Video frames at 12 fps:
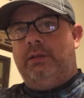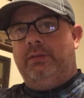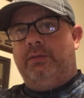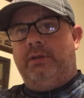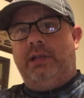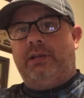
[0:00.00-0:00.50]

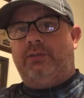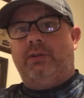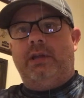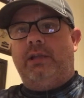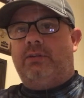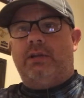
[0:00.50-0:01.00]
the next
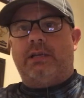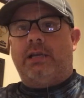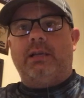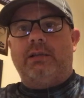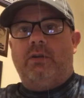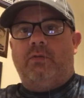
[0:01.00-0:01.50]
day it's like I
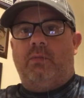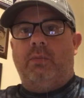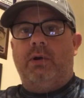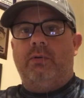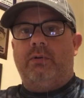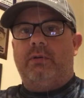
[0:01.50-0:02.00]
got to go for
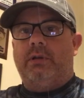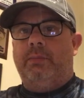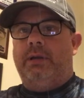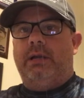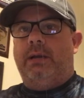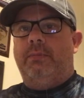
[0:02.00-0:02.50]
broke. I
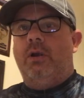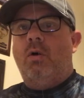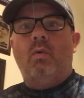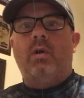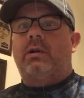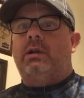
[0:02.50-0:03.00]
mean, I'm
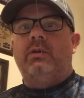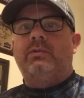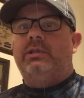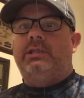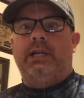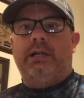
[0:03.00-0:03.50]
nowhere close
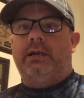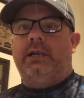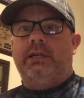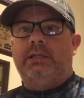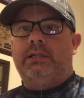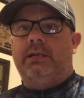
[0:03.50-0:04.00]
to check
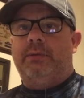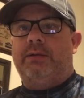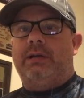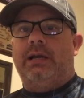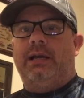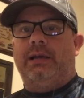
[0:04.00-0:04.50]
range. I mean,
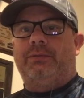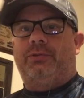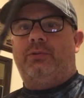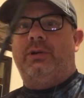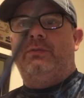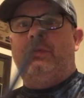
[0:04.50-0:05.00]
I've got like
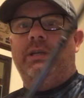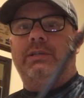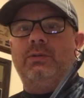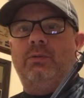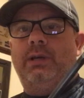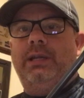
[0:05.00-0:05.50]
3
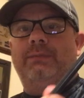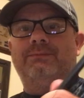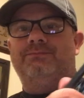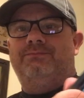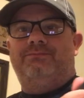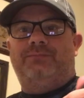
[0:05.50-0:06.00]
fish that weigh
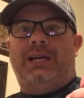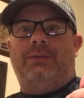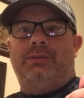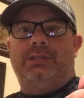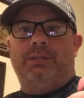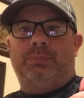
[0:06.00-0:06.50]

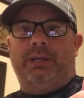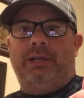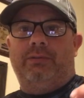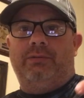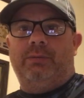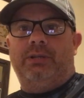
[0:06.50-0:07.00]
5 or 6
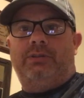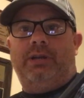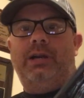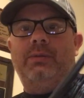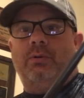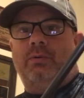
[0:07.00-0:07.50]
pounds. I mean, it's
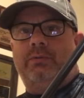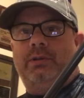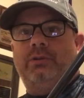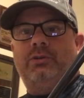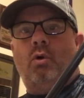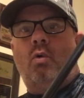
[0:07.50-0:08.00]
terrible.
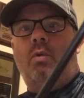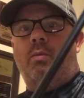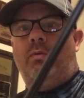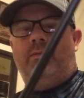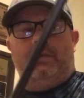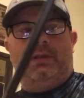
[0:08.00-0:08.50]
You know, it's
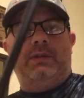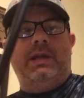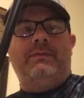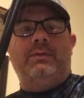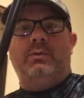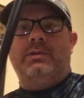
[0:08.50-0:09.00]
horrible.
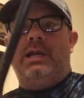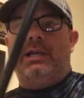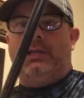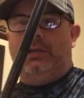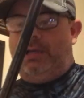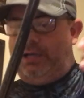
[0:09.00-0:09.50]
If it was
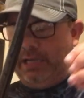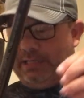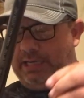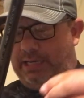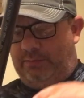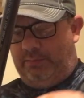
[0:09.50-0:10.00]
that good, I
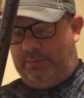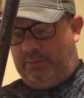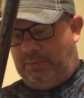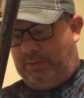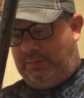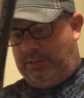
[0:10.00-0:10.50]
can't
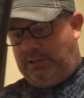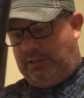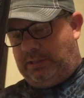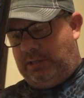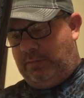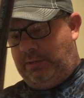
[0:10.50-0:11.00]
remember. It's been many
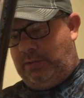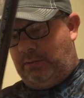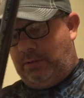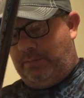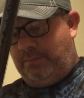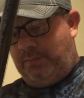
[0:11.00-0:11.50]
years ago. But
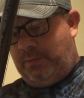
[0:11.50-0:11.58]
anyway,